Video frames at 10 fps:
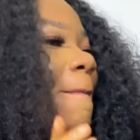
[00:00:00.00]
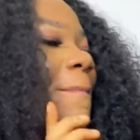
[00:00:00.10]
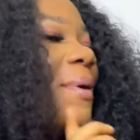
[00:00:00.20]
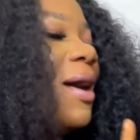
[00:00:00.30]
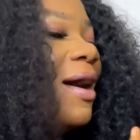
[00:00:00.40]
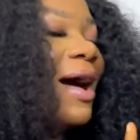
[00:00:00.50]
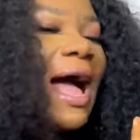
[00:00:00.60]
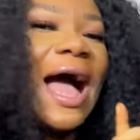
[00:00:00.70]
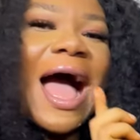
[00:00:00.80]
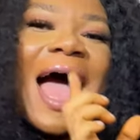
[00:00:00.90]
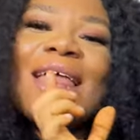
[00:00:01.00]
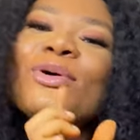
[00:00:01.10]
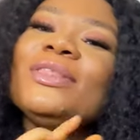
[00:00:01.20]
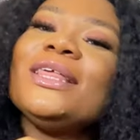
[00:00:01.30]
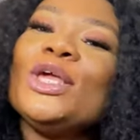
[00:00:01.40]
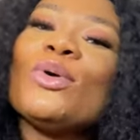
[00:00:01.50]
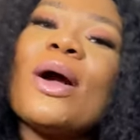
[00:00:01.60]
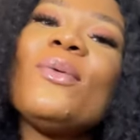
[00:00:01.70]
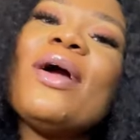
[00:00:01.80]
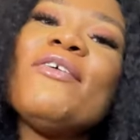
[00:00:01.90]
But I don't think you
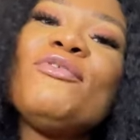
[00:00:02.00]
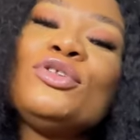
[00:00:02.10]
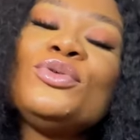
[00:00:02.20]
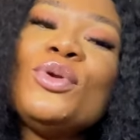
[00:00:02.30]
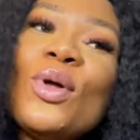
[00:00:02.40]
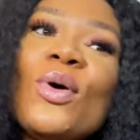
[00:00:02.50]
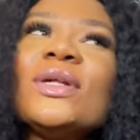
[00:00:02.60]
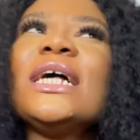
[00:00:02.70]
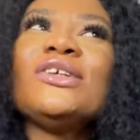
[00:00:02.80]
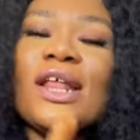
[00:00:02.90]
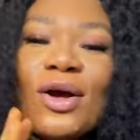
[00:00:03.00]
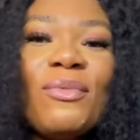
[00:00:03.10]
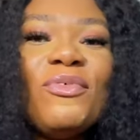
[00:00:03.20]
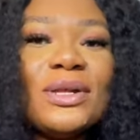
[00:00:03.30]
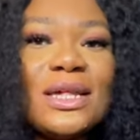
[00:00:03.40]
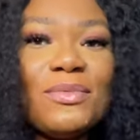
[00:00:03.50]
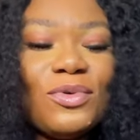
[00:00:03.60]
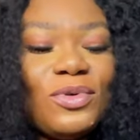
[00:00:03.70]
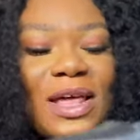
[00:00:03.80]
can wear it for too long. It's actually comfortable.